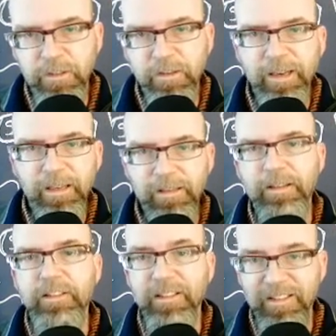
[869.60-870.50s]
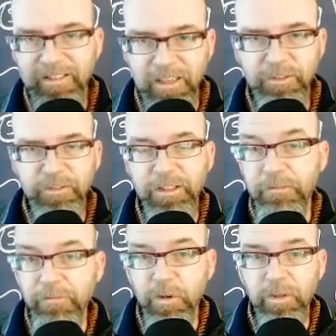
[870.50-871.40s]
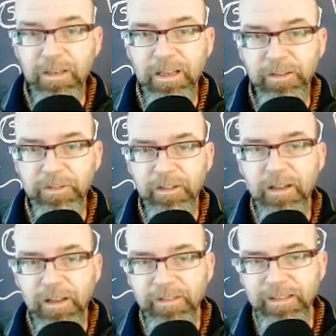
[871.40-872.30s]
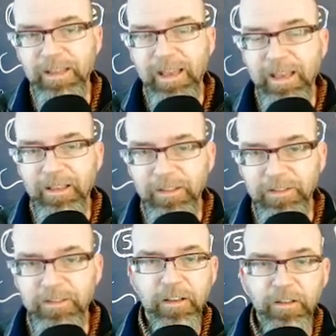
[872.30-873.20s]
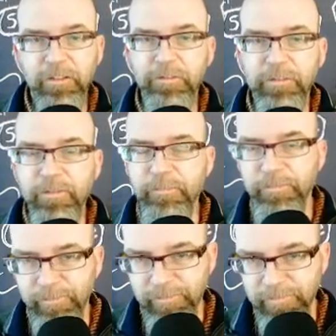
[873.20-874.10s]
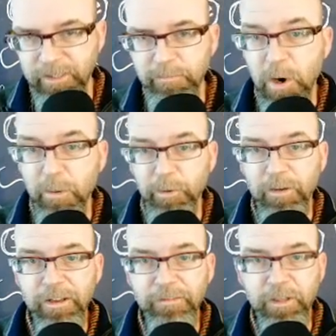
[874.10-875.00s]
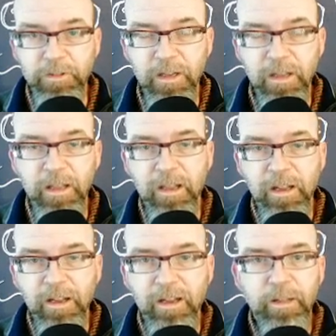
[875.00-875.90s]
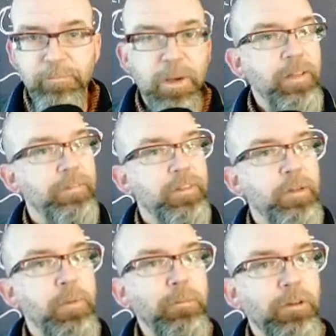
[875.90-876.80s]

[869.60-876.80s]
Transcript: and successfully fertilize the eggs of the marbled crayfish. But the marble